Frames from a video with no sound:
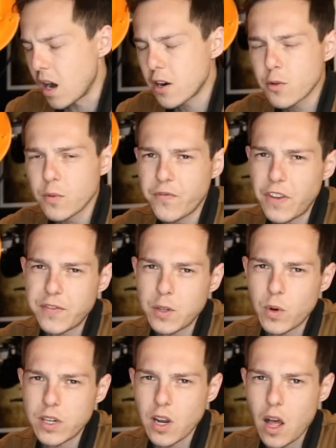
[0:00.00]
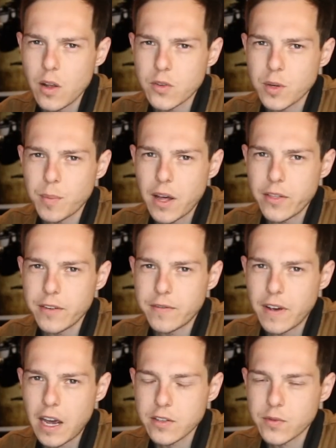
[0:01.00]
$151 a month in
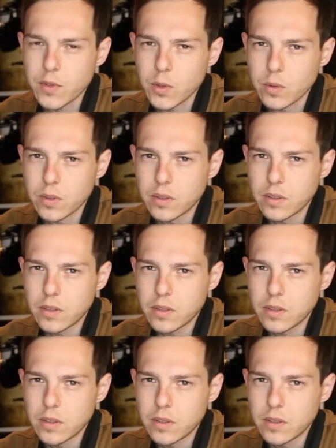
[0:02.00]
fast food.